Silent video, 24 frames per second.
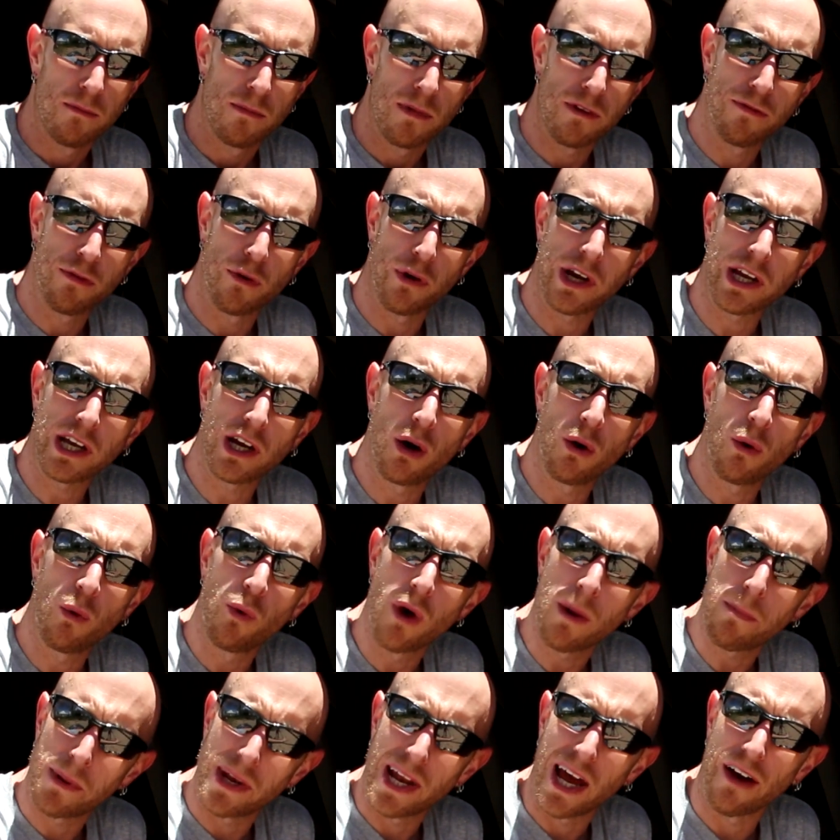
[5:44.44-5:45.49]
Before you go
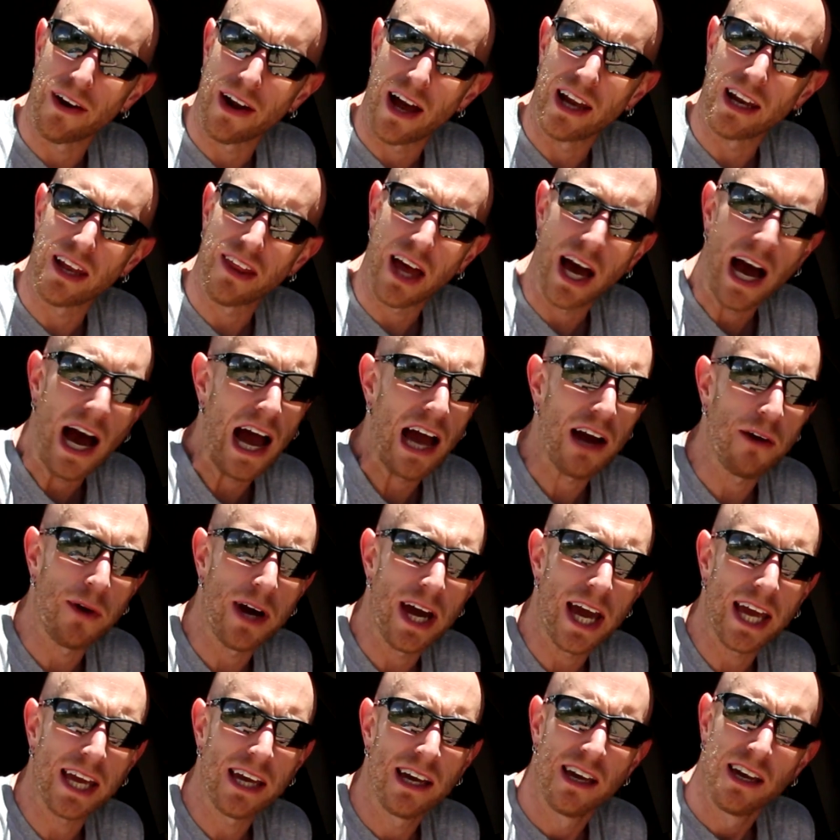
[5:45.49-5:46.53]
whipping out onto the
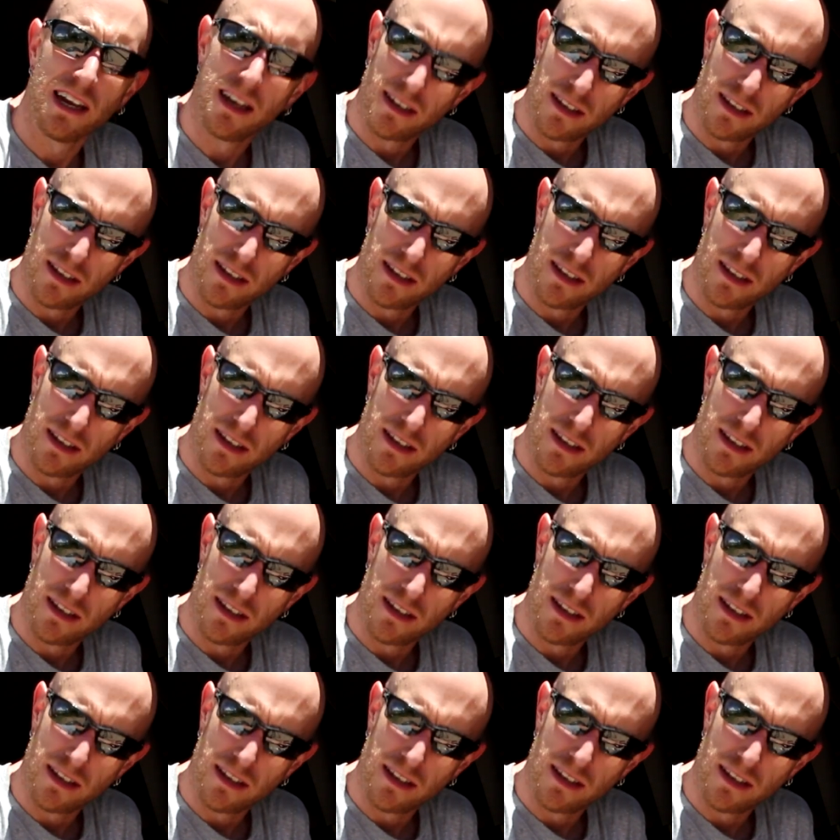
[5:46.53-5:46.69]
highway,